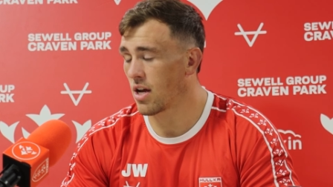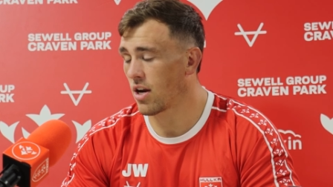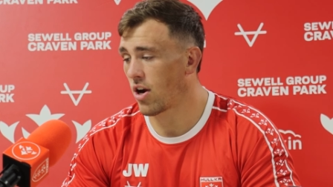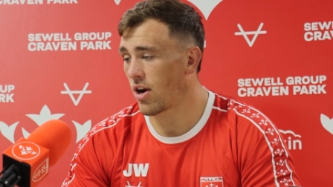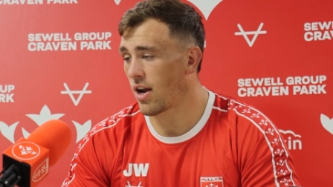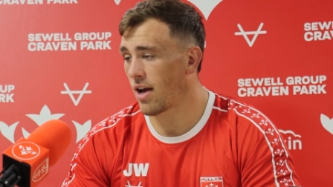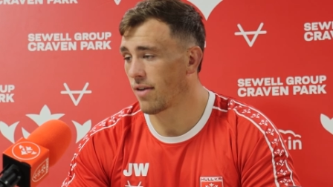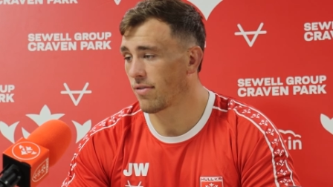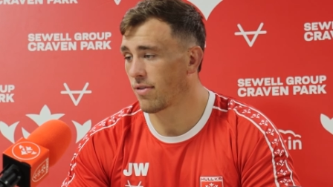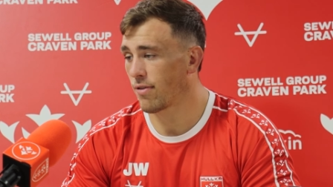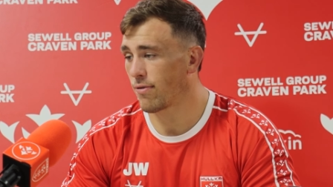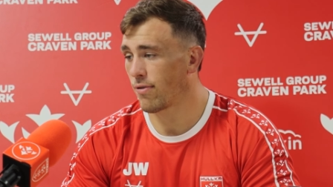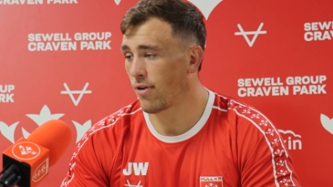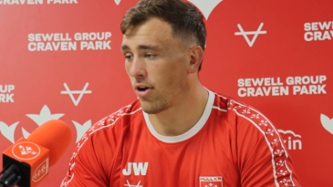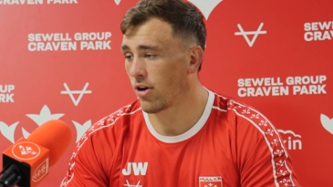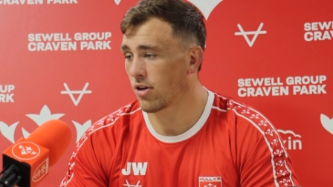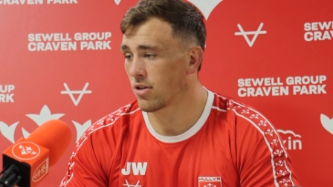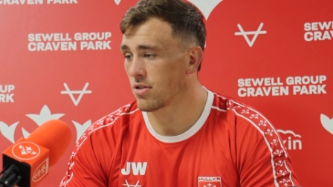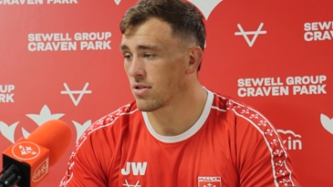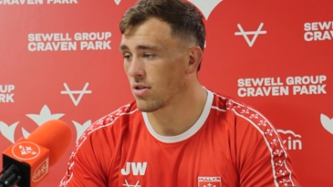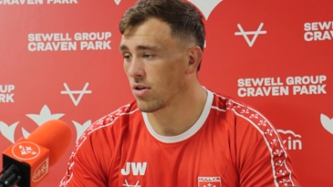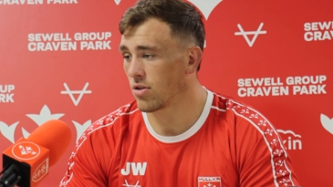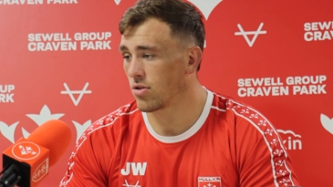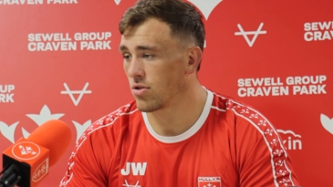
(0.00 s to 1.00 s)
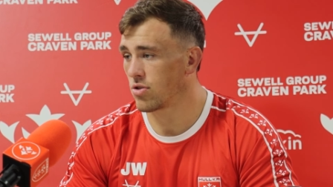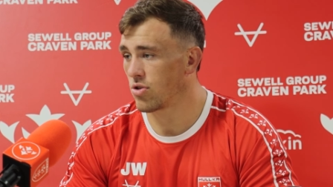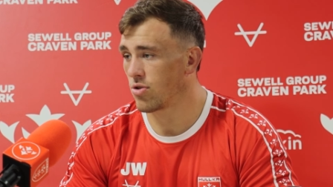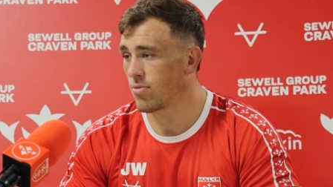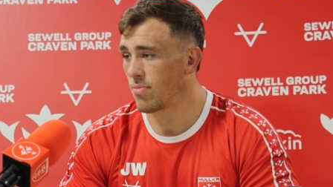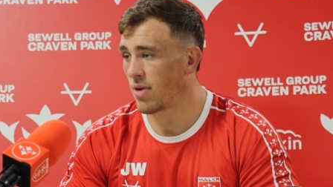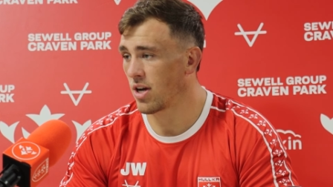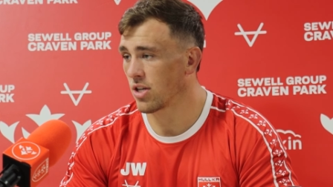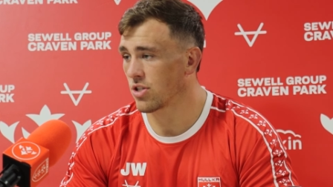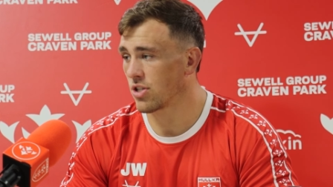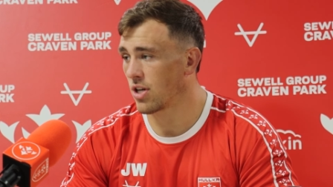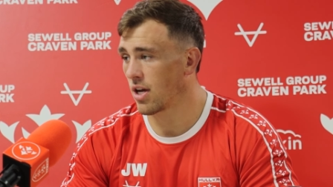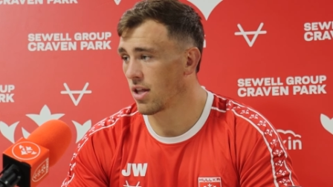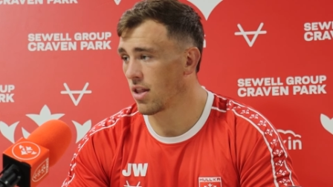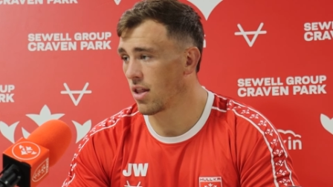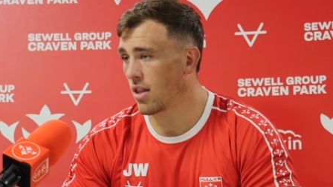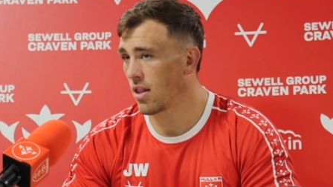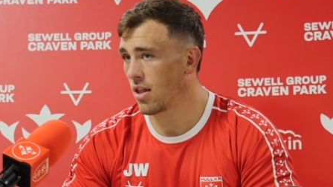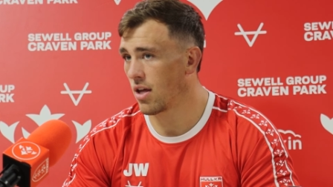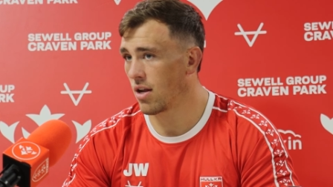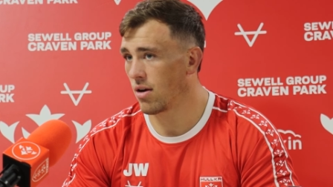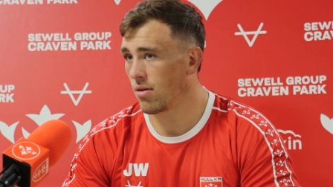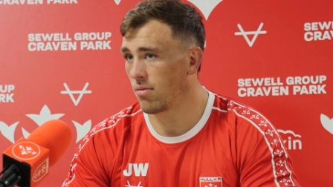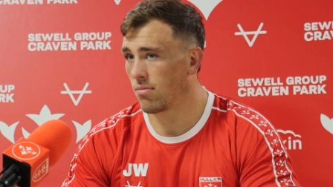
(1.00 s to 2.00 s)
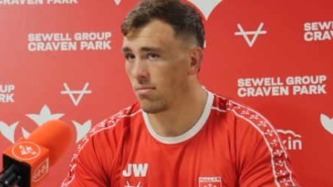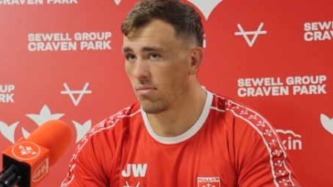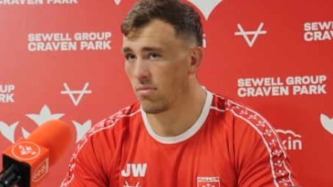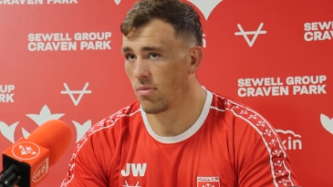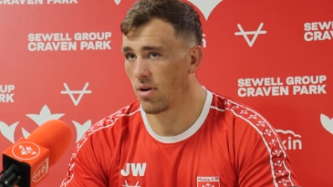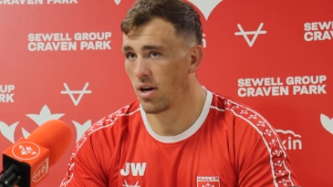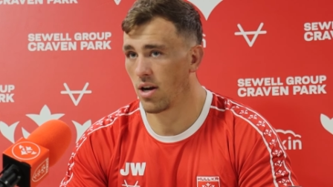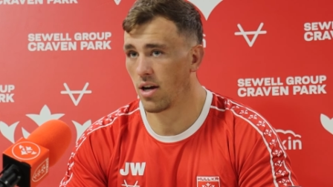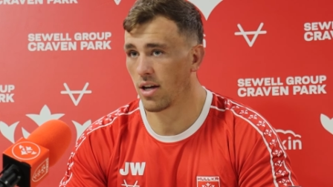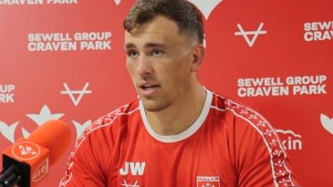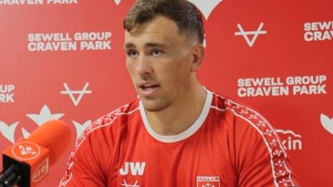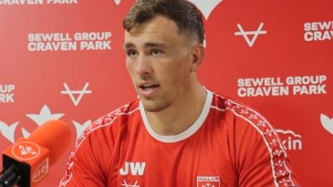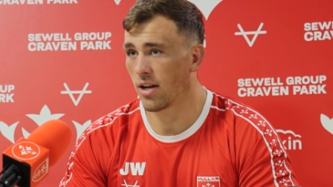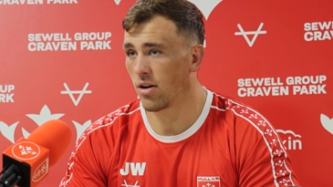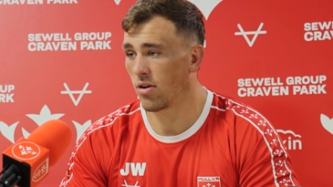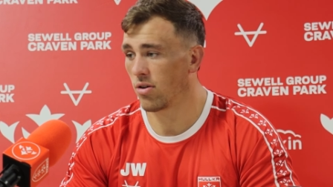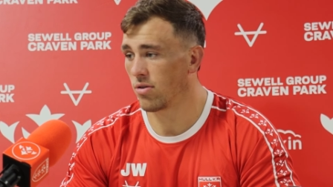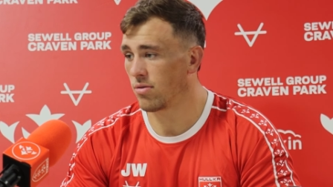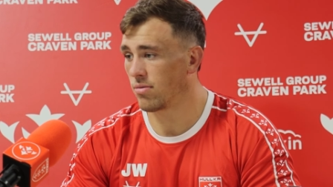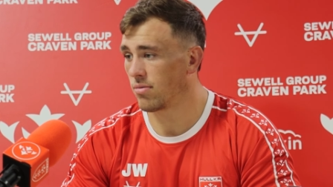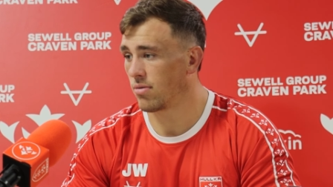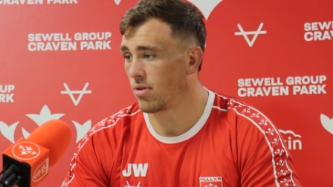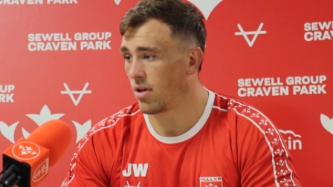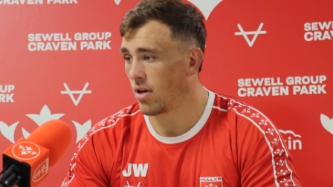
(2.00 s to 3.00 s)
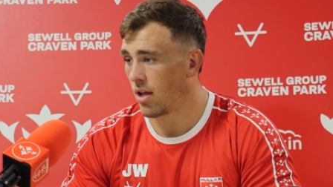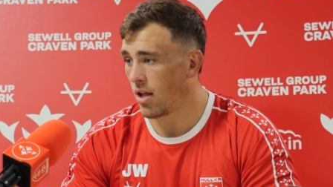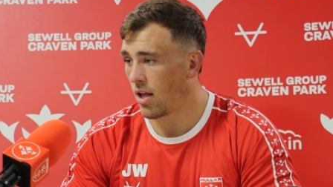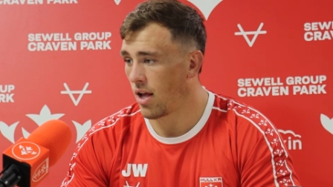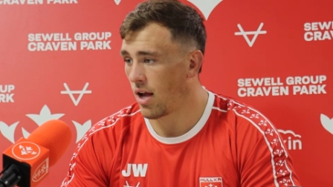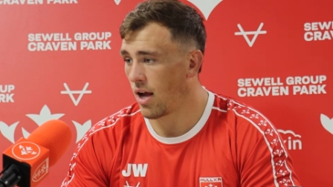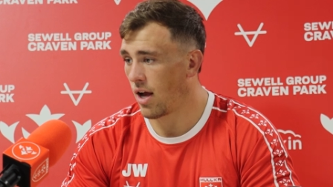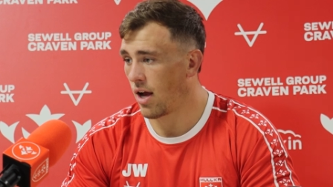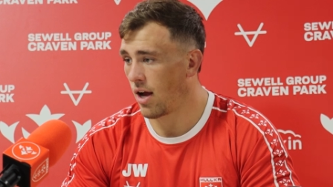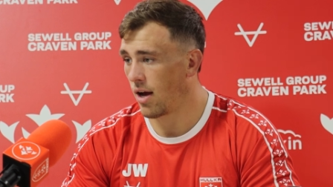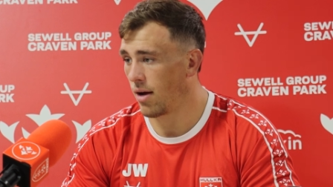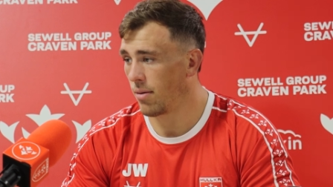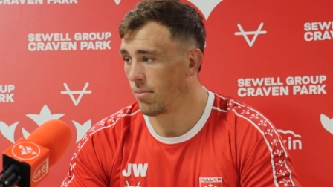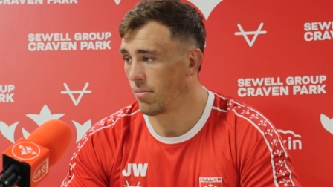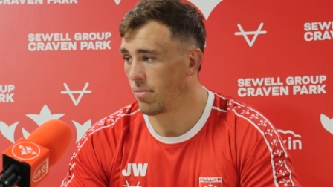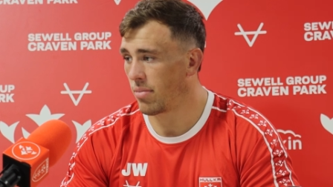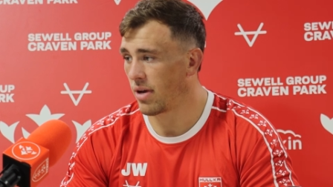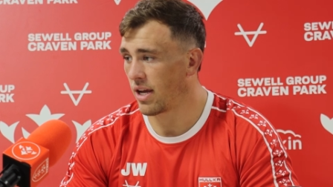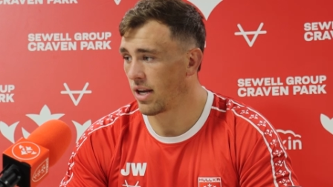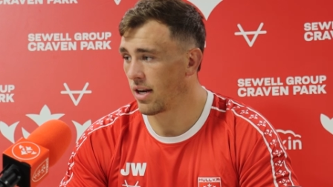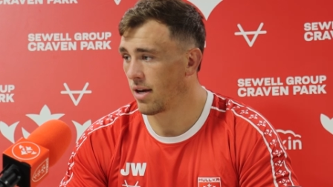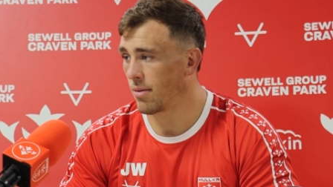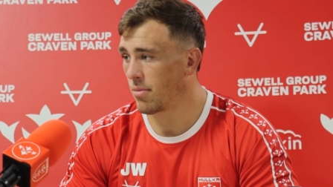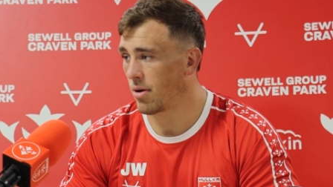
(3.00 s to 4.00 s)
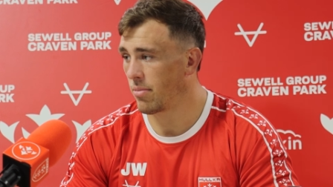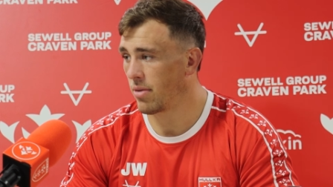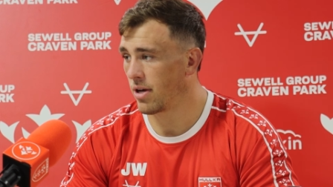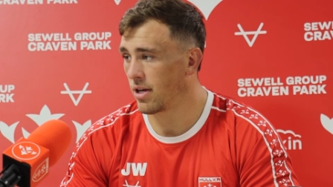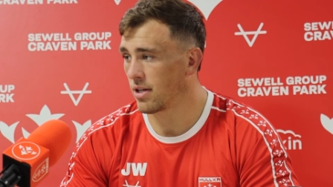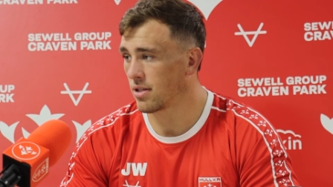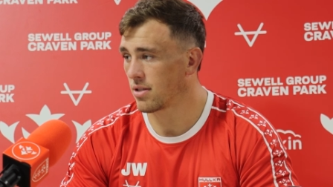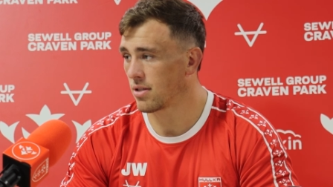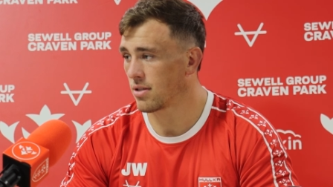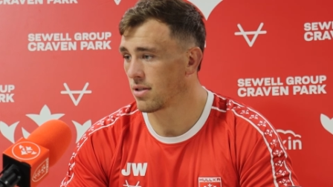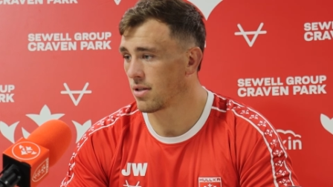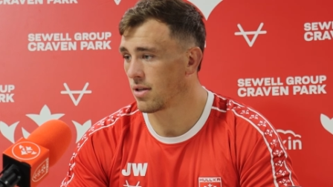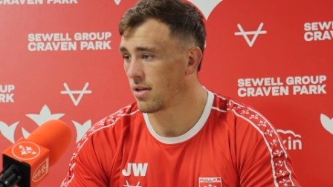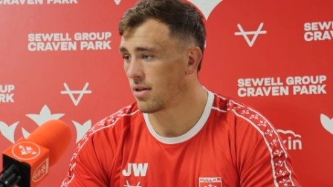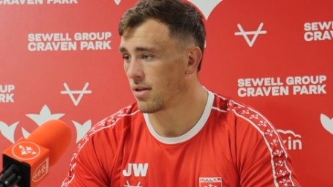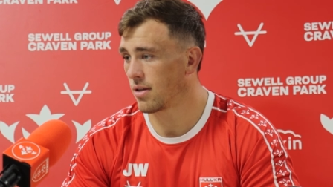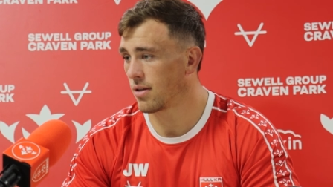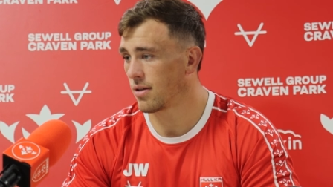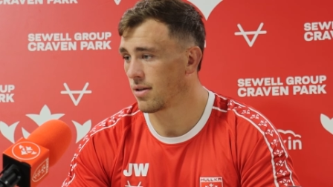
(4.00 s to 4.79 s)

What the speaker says: I don't have to focus on too much other than when I get on being at my best.